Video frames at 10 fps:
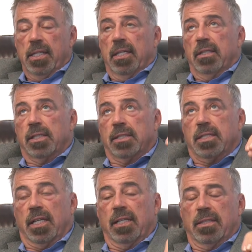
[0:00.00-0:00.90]
the
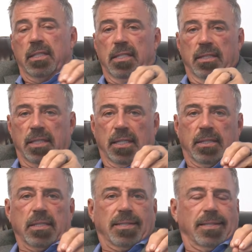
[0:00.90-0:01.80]
date
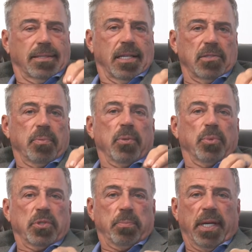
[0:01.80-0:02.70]
that this assessment
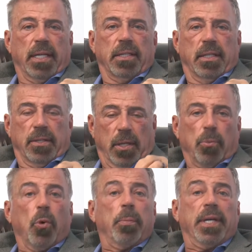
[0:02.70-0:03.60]
was made, and there
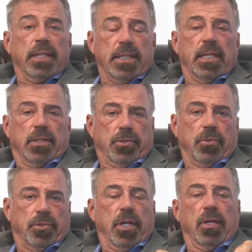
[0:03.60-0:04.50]
will be a date
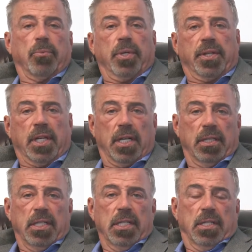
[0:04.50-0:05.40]
associated with that.